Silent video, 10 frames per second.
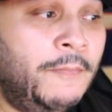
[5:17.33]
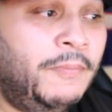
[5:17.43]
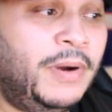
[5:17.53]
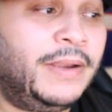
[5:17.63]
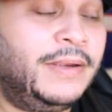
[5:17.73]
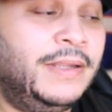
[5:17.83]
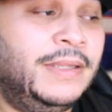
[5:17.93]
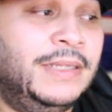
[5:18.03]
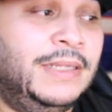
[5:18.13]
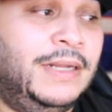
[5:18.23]
But
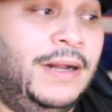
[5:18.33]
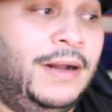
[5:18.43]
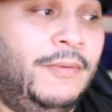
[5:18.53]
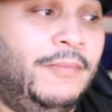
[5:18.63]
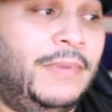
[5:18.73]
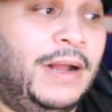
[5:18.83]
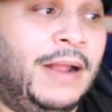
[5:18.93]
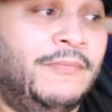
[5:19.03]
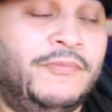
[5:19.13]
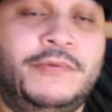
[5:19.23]

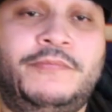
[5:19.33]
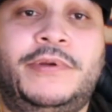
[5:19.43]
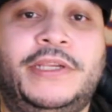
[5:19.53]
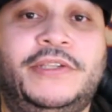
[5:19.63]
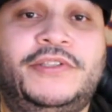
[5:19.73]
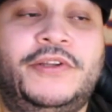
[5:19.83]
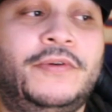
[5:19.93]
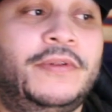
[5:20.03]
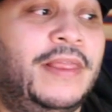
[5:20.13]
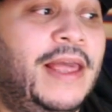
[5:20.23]
I'm pretty
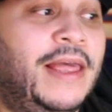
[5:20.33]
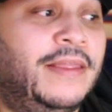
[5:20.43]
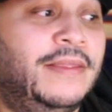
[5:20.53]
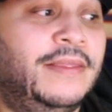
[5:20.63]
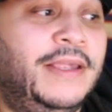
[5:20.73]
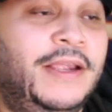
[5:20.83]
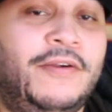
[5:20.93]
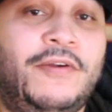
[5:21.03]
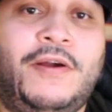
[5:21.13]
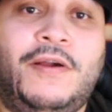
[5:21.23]
stoked that they
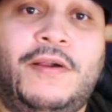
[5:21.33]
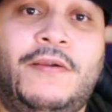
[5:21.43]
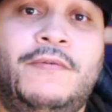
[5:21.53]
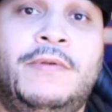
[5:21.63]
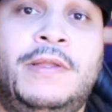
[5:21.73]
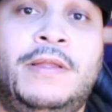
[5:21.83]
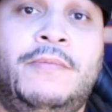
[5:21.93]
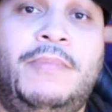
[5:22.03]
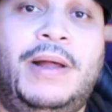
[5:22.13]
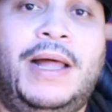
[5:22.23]
are
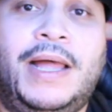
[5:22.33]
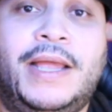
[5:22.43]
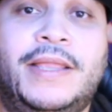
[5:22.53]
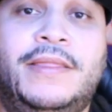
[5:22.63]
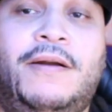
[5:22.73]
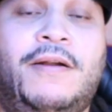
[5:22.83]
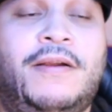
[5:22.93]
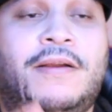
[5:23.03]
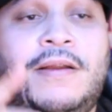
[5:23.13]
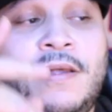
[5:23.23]
behind
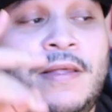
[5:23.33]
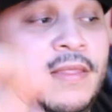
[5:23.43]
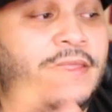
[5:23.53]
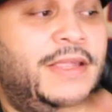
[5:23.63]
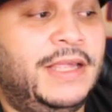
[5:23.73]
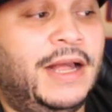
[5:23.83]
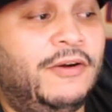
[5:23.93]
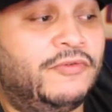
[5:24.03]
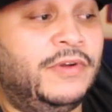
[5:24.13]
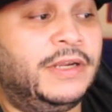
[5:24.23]
the
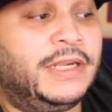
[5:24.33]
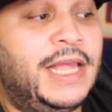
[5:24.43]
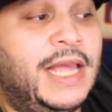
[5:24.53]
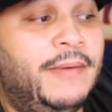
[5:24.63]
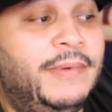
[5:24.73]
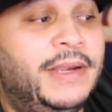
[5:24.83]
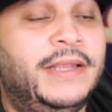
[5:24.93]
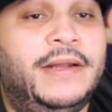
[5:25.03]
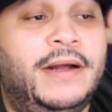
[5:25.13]
Outrun cabinet.